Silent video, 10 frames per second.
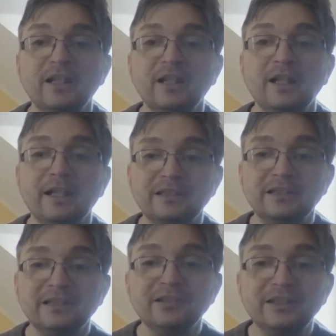And
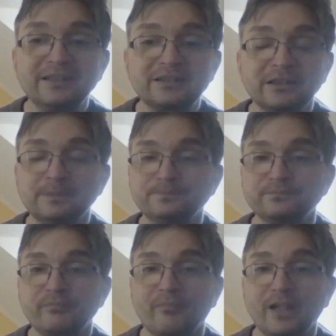in this
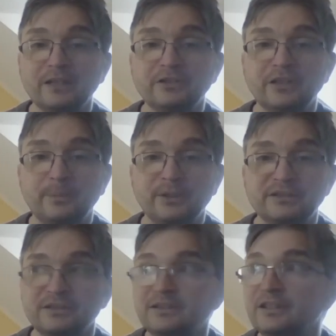other
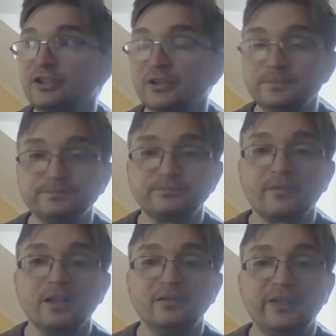representation,
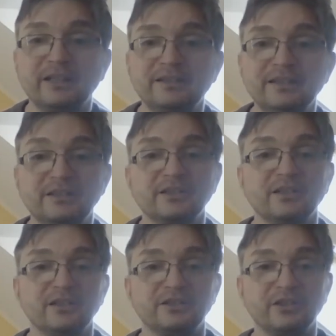where this
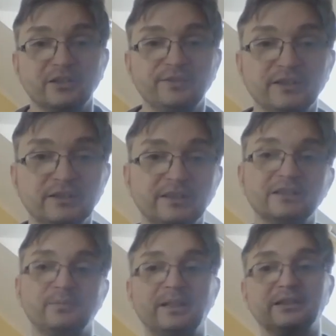surface is
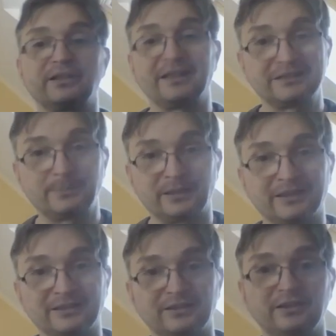made transparent
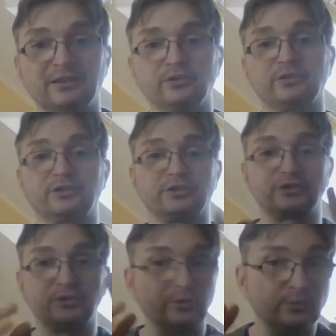in order
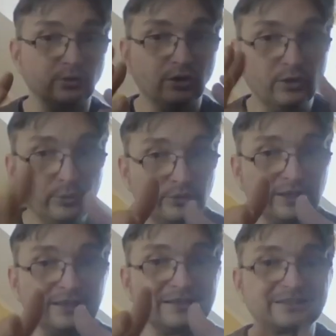to look
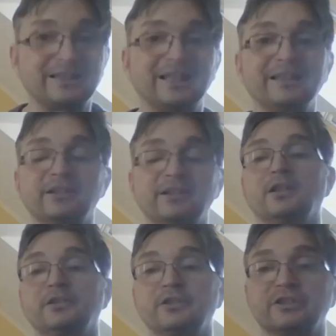inside
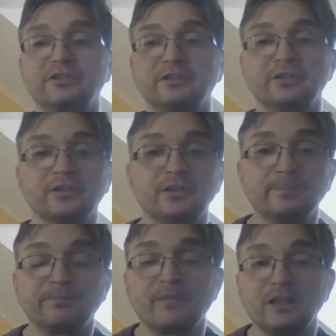the
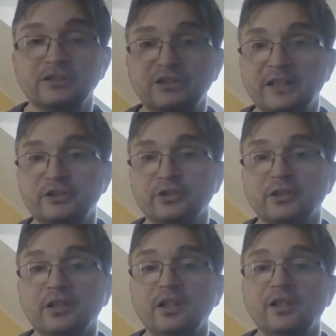structure
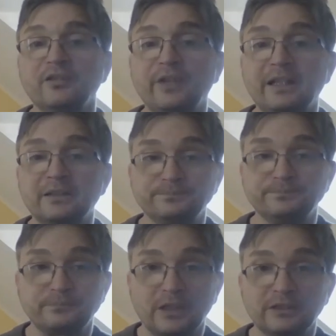where
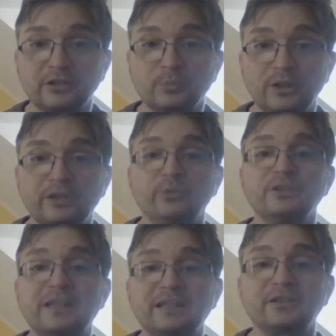other molecules
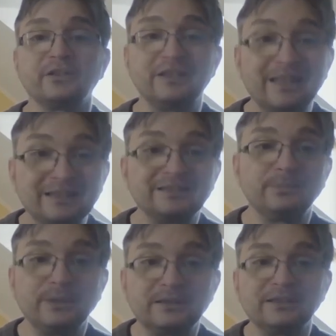are again
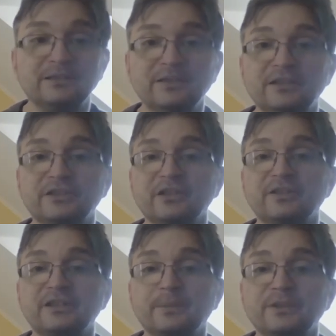depicted with the surface
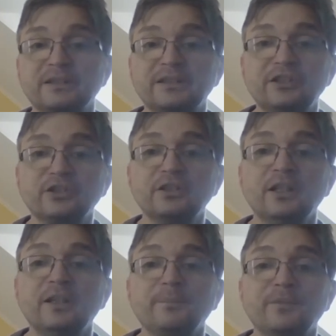representation,
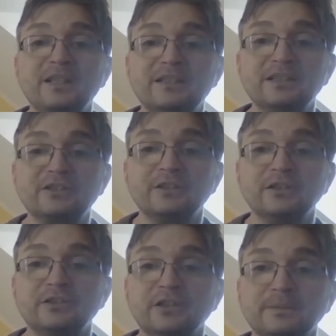this is
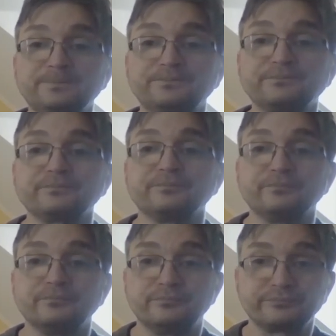the
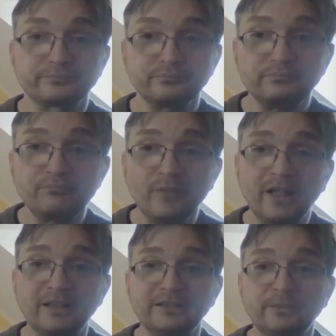
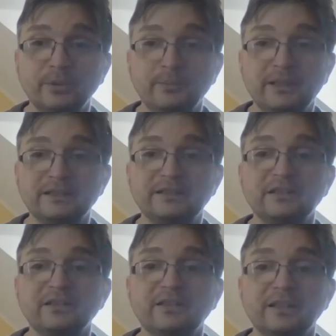RNA polymerase
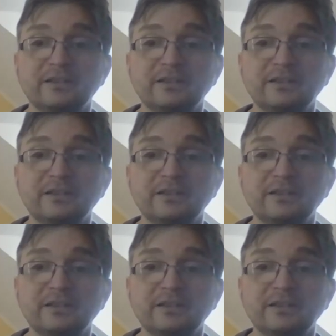that